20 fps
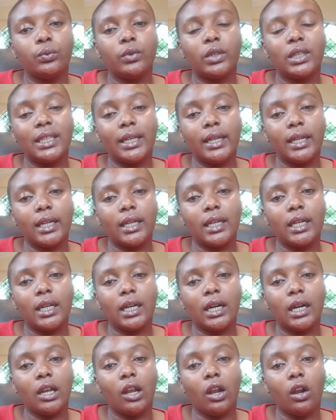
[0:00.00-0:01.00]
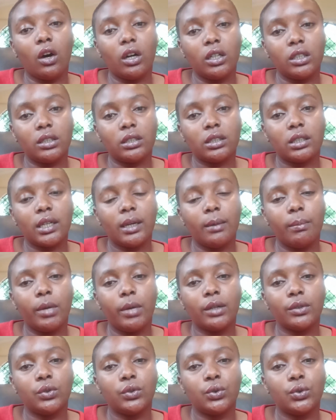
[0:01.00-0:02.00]
think a lot
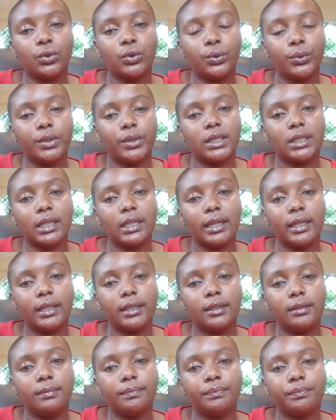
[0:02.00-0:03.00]
about suicide.